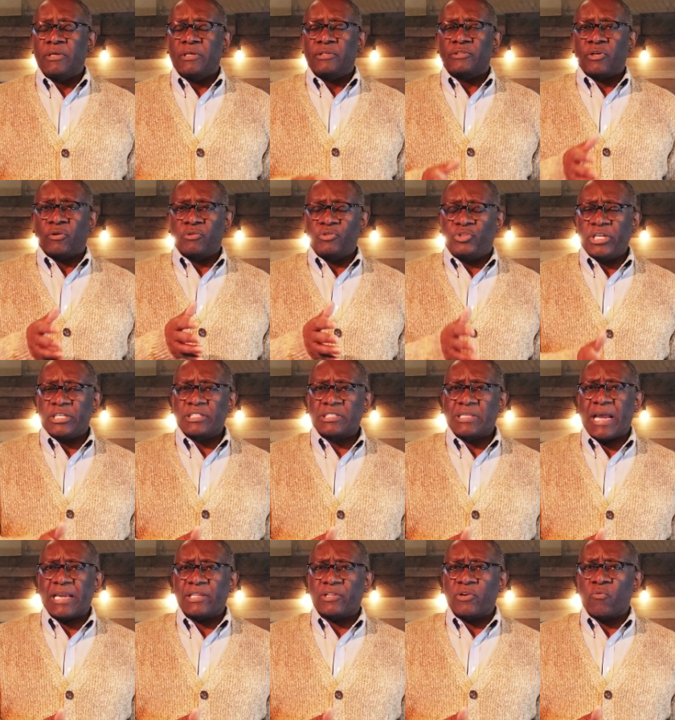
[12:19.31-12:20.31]
So just
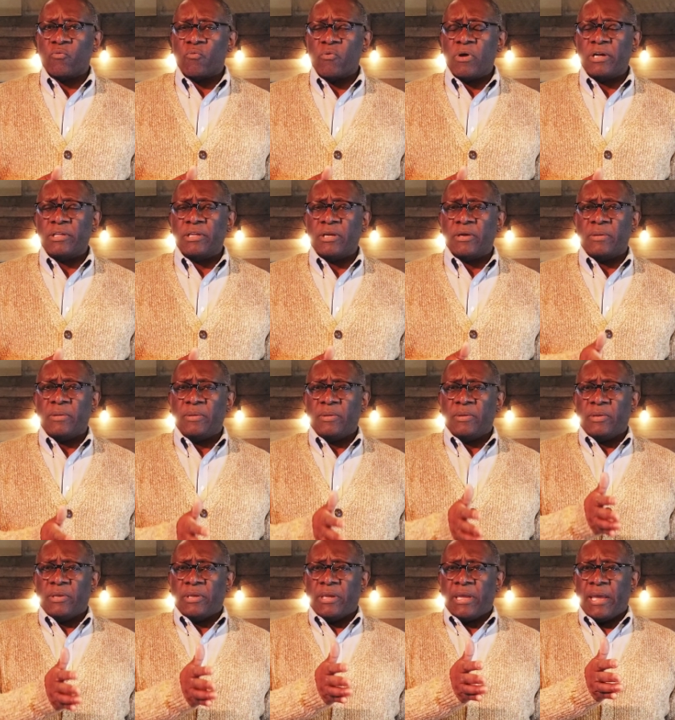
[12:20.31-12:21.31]
like the runner,
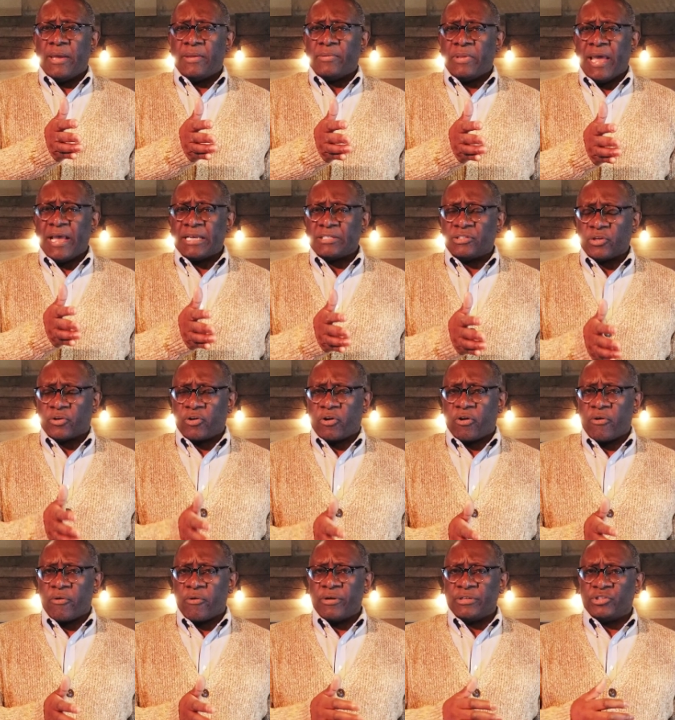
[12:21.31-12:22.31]
has the
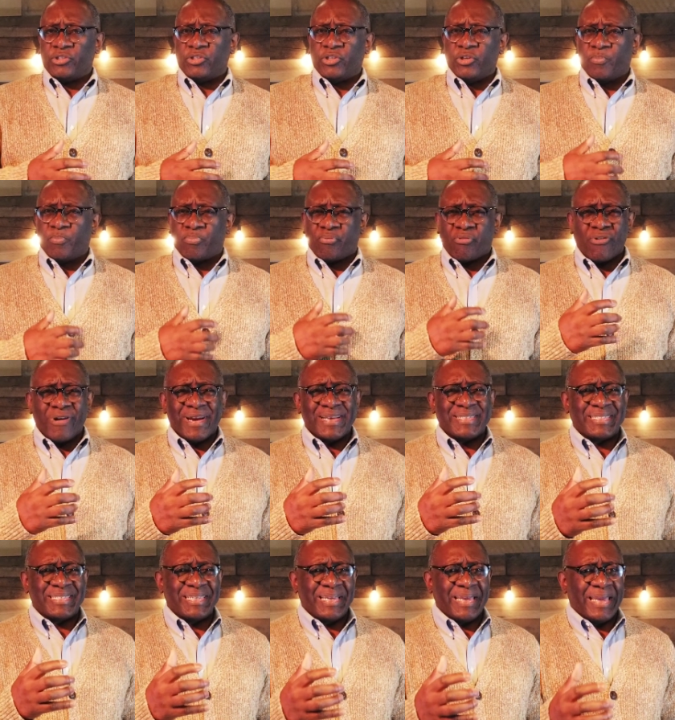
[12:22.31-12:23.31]
courage to
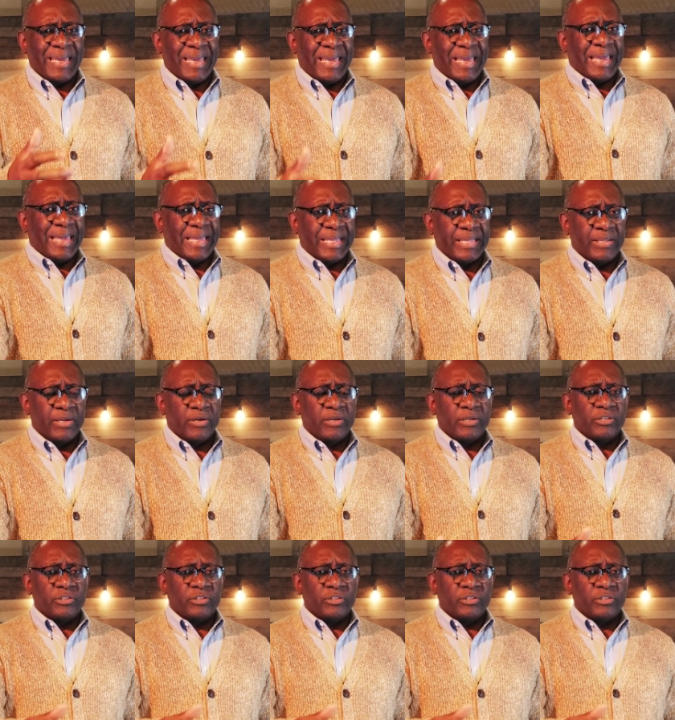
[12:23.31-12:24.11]
press in